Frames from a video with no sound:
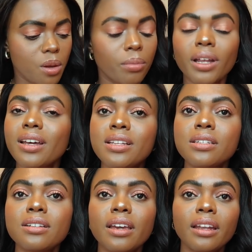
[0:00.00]
But
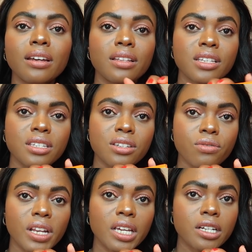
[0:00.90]
until then, this is a
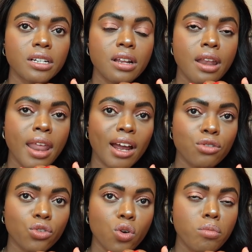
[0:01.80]
really good
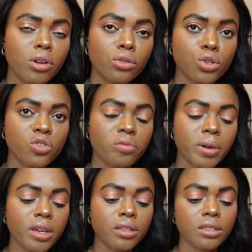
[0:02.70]
natural mineral
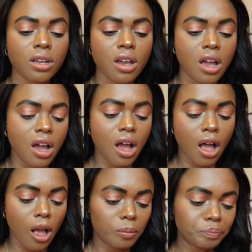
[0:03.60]
toothpaste.
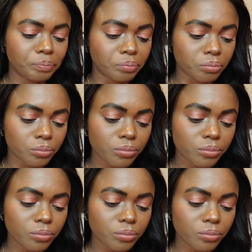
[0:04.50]
Um,